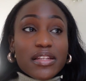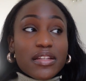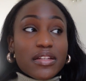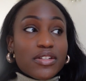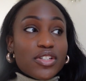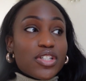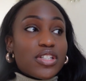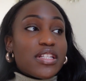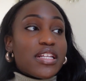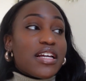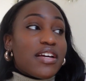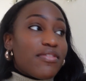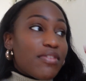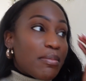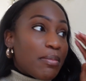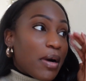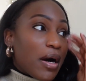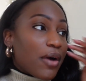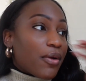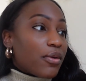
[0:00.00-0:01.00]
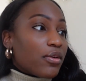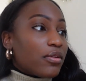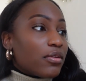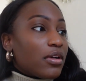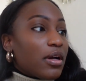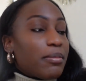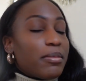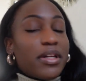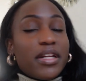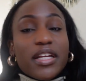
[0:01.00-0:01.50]
Just think of a bottle.
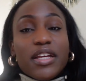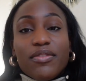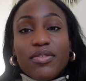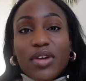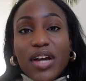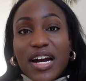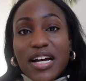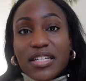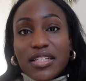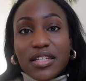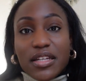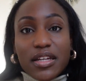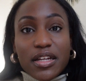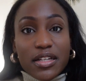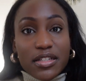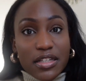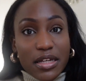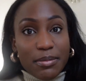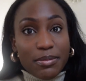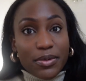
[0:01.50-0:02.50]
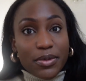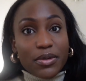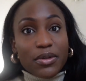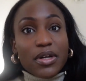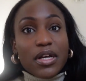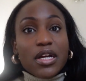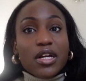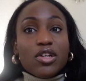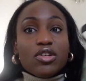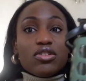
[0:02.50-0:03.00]
I'm going to give you guys an example.
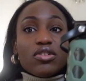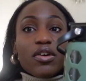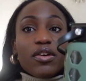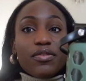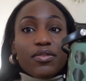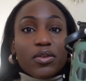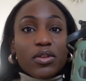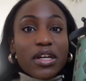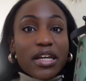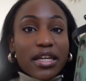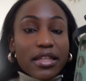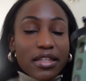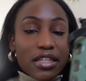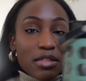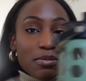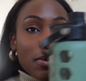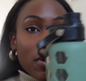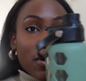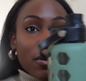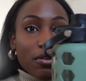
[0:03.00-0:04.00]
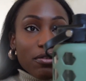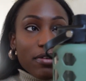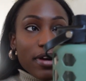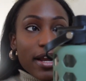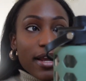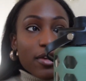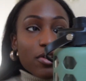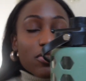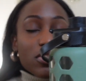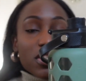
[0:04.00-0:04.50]
So if you look at this bottle,
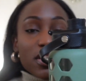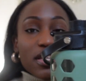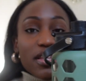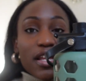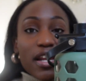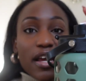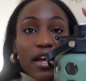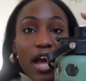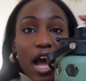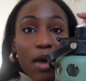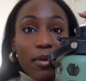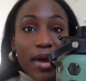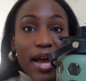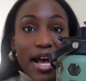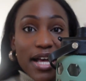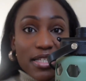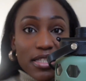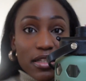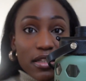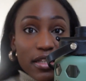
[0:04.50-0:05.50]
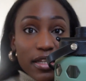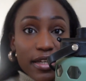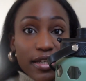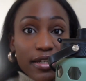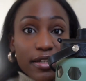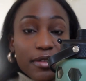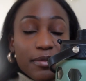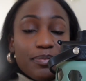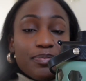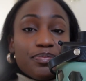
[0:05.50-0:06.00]
right, you see that how it has a lid.